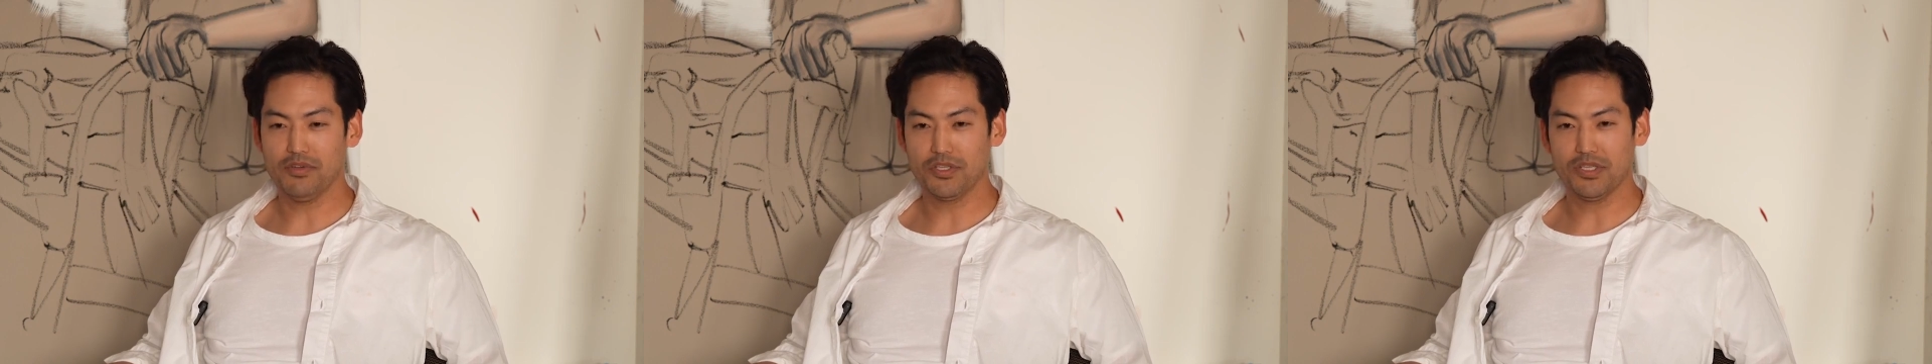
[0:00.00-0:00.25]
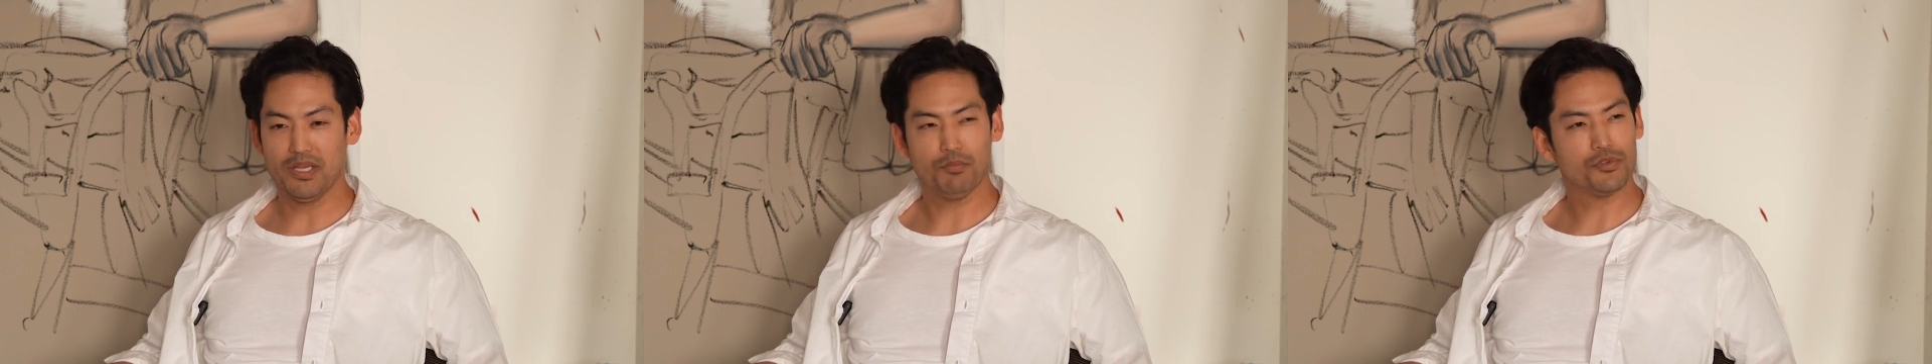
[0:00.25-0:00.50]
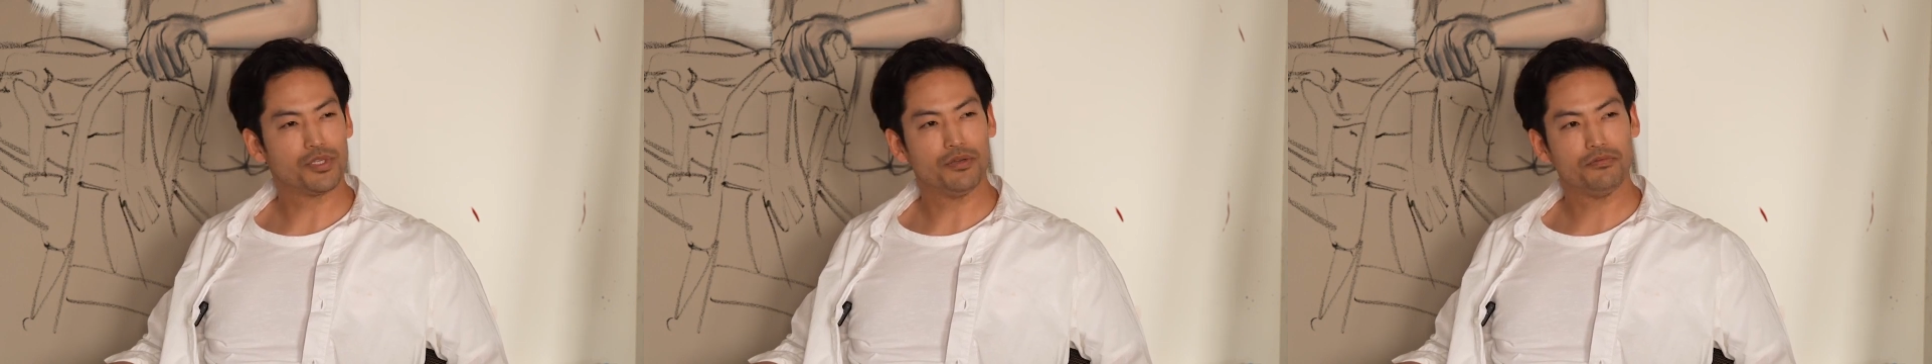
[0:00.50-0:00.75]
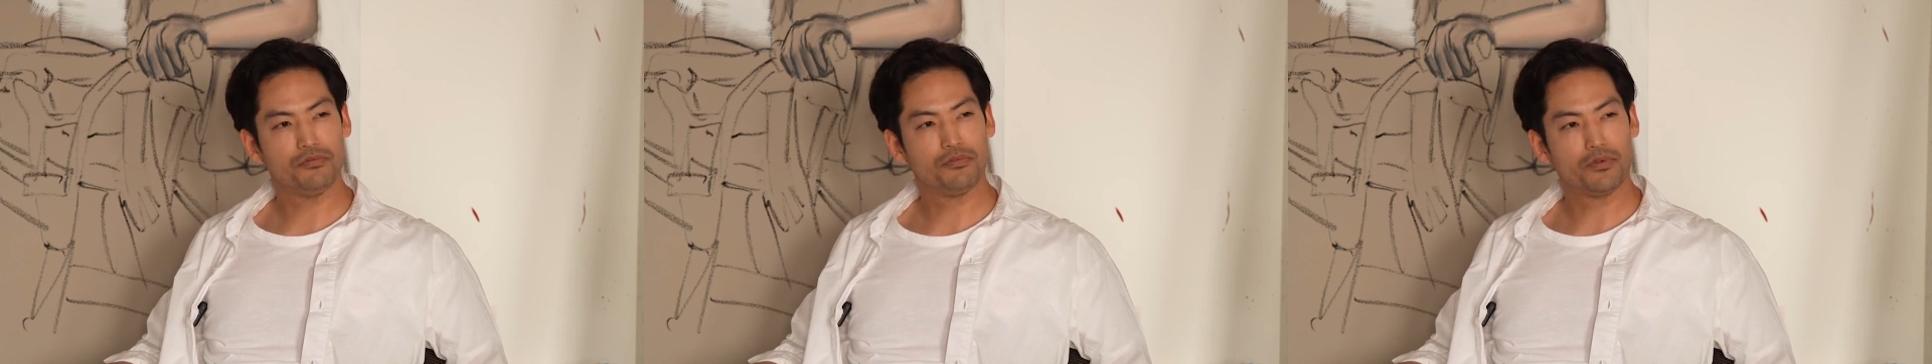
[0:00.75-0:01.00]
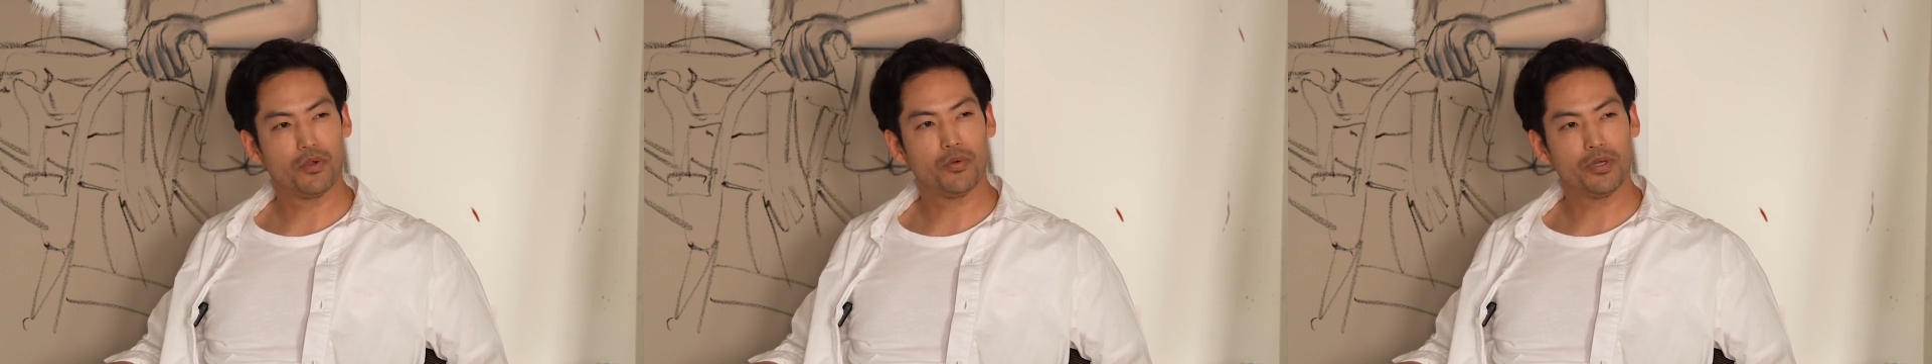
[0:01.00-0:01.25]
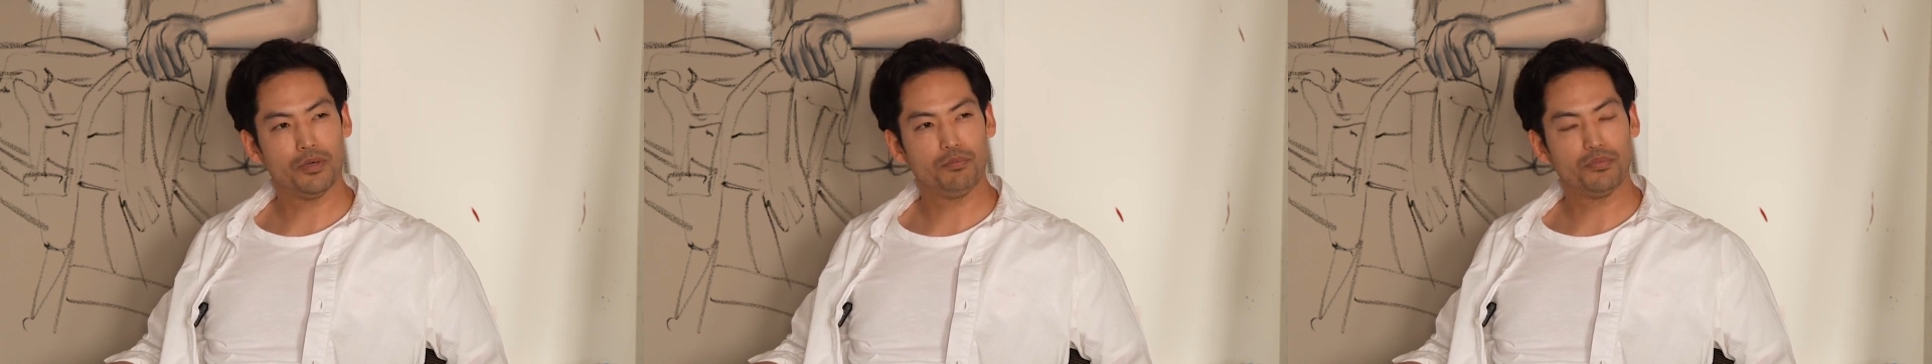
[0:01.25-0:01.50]
examples of growing
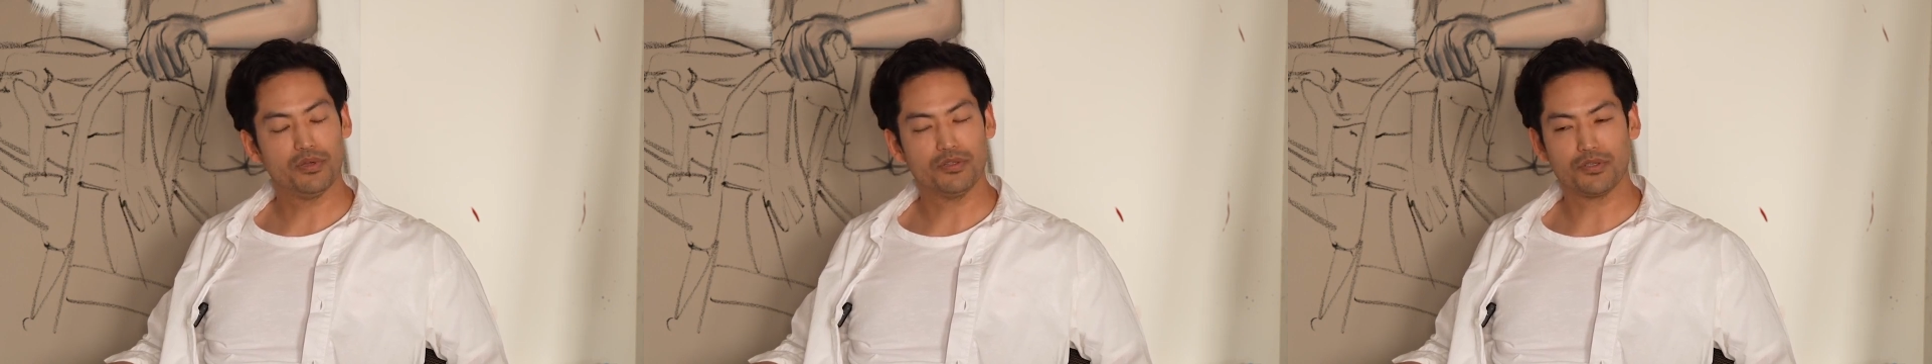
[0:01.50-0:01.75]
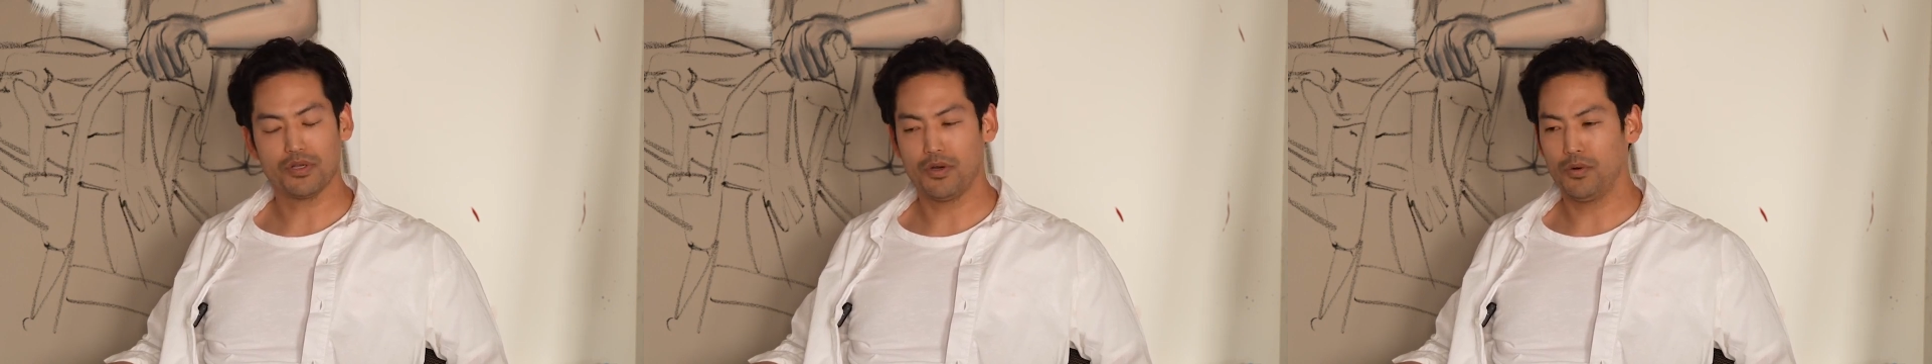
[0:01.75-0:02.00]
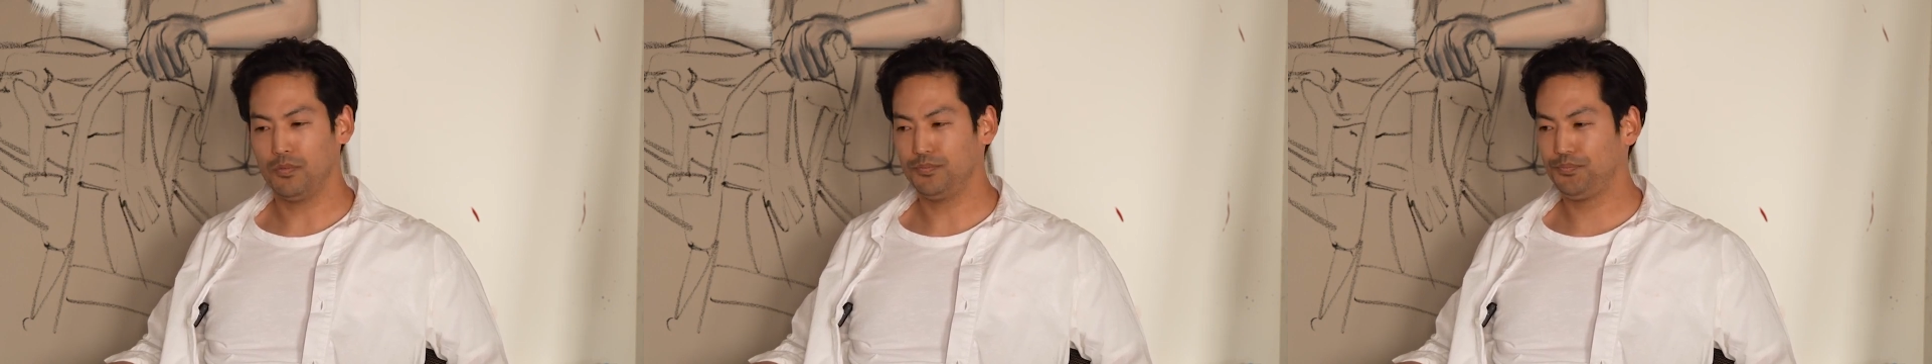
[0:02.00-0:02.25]
up. And so,